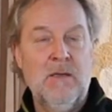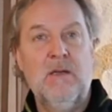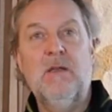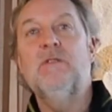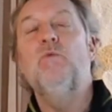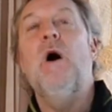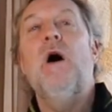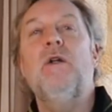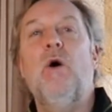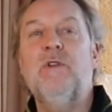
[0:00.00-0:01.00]
So this is
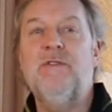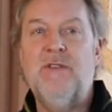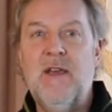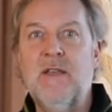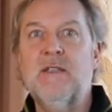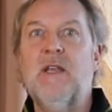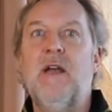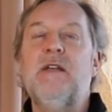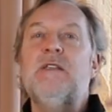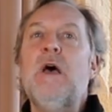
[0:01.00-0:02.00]
one of the things
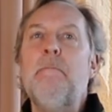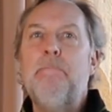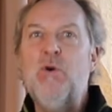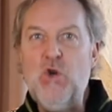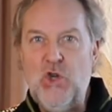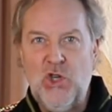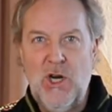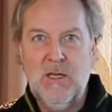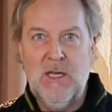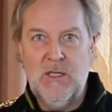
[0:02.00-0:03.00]
that is
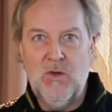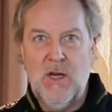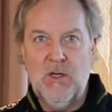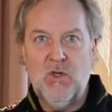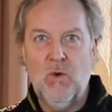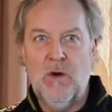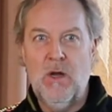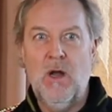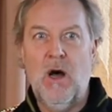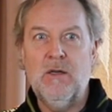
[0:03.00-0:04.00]
pushing this trend story
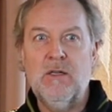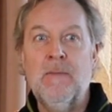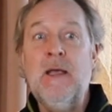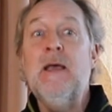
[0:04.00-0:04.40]
a lot.